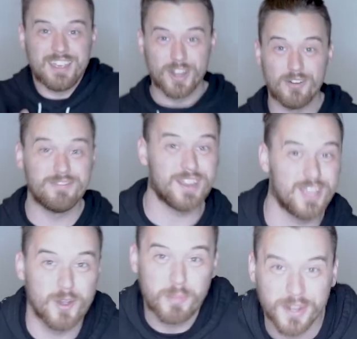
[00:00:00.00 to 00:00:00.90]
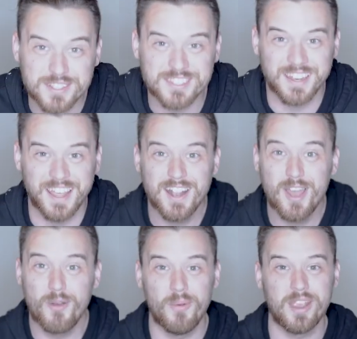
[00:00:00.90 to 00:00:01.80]
video person, and
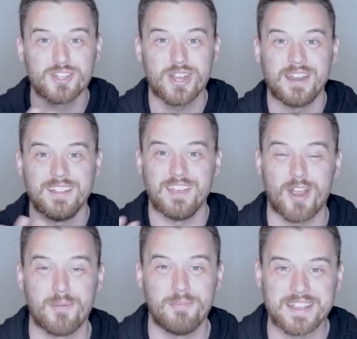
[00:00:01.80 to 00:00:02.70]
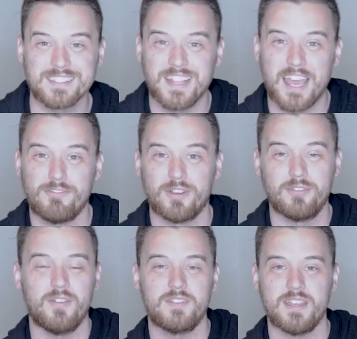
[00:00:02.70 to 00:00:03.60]
we are trying to live our best life for a
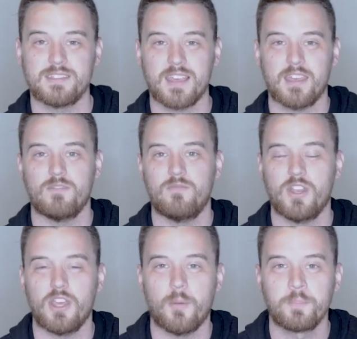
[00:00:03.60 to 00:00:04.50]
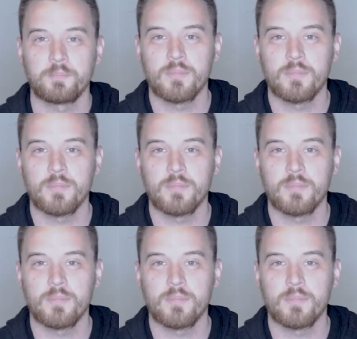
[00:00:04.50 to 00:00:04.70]
15-second video.